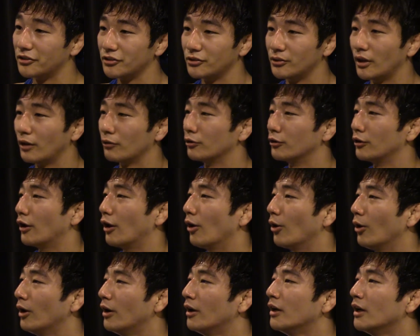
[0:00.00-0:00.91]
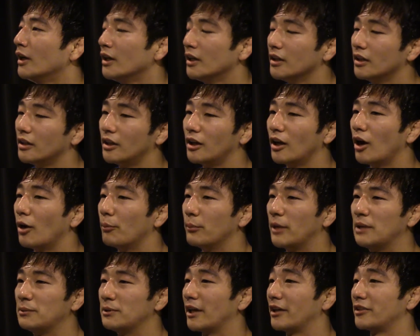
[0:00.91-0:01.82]
you never know. You know,
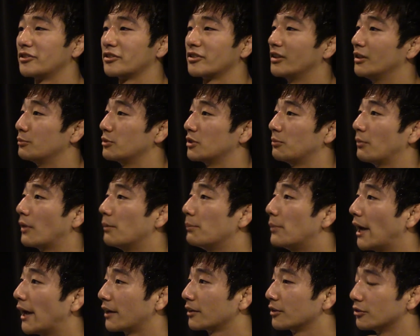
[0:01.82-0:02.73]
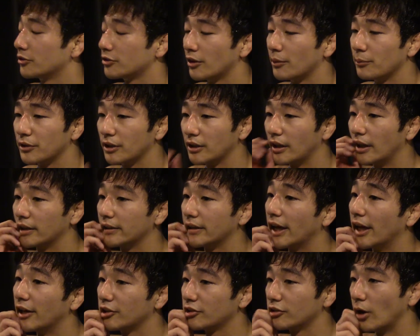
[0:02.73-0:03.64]
maybe I'd slip to my back or something like
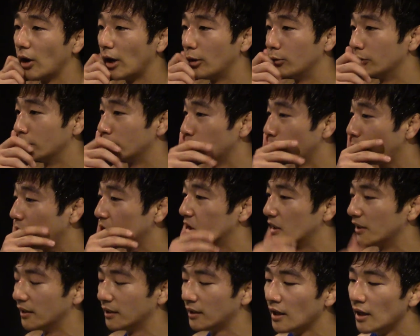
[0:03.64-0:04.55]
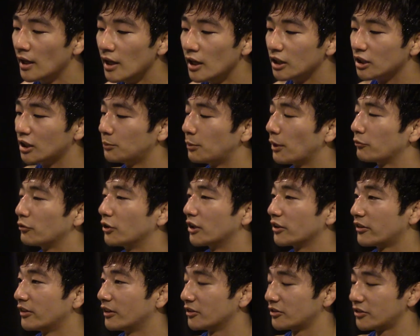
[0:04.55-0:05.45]
that. So I really wanted to keep
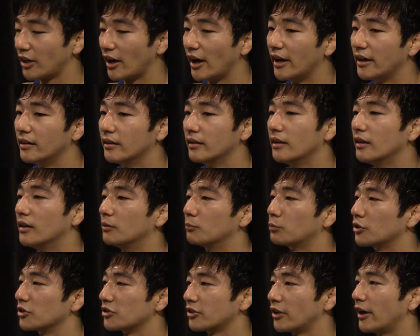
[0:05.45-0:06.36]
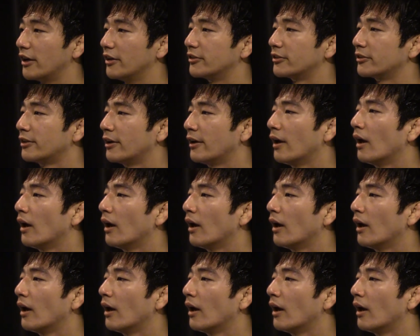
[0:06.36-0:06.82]
everything tight and precise.